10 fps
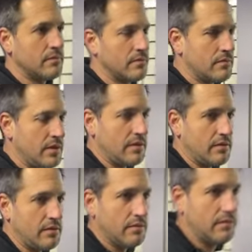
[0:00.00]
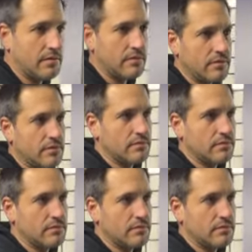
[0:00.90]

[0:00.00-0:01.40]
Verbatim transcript: Which I think will be helpful